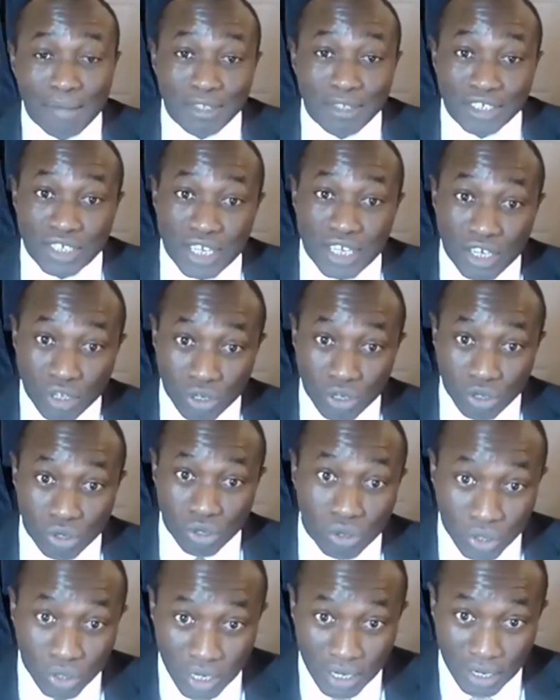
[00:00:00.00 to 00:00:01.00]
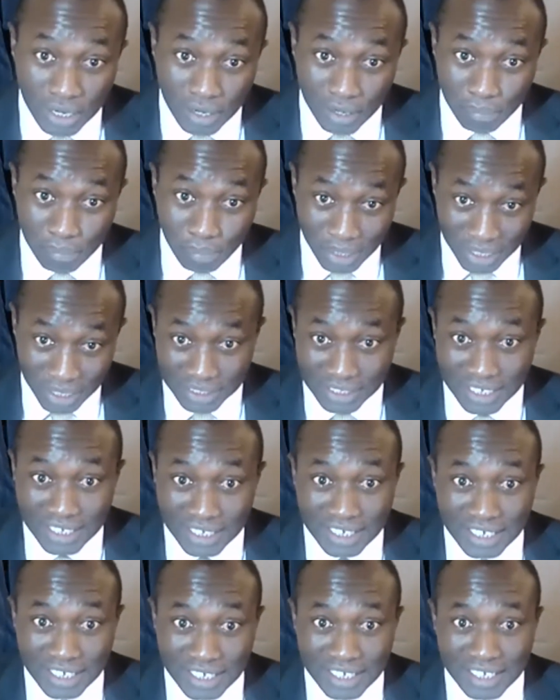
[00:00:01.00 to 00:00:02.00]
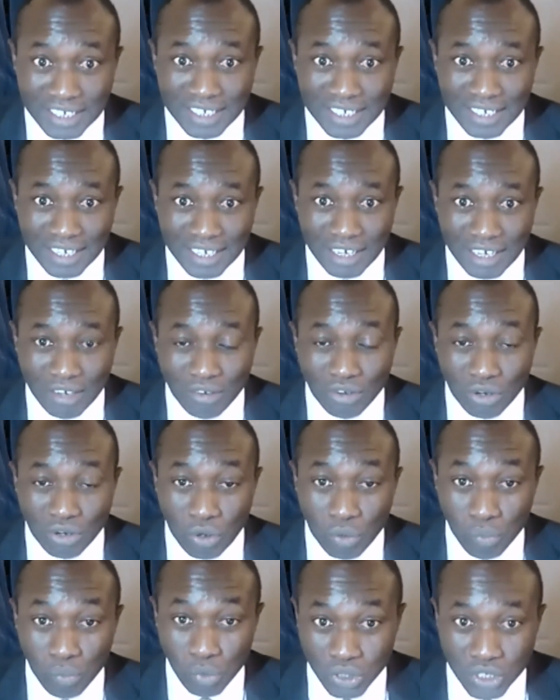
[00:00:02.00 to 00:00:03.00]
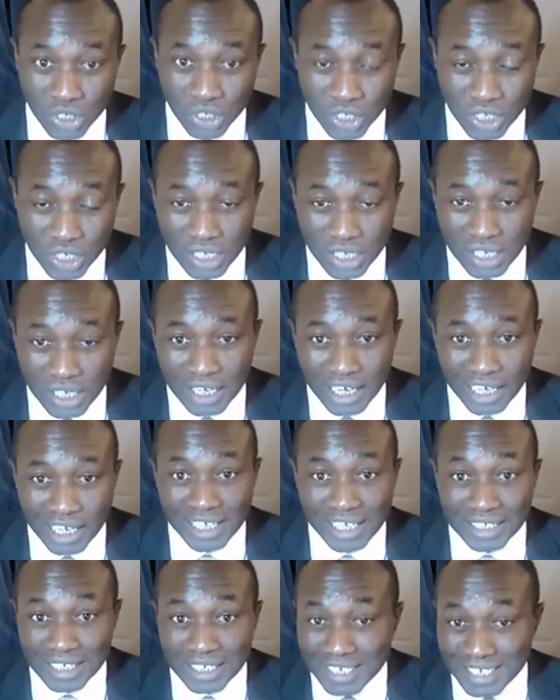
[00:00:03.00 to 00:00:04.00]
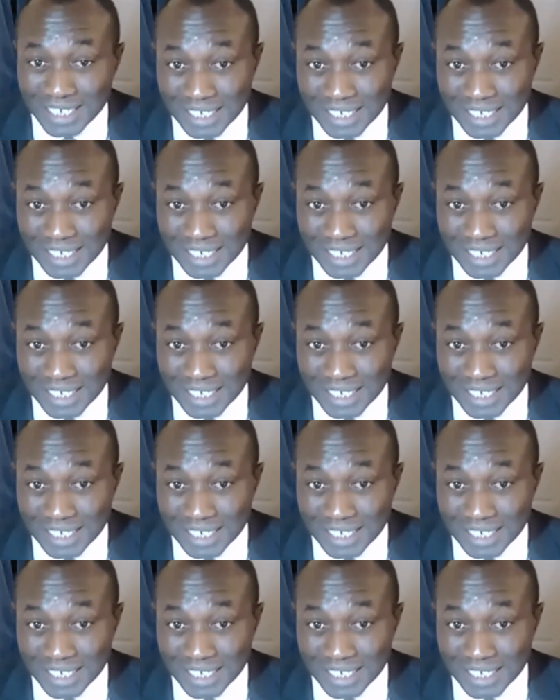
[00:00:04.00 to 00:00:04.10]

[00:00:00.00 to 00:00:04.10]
the senior person in our community. I think it's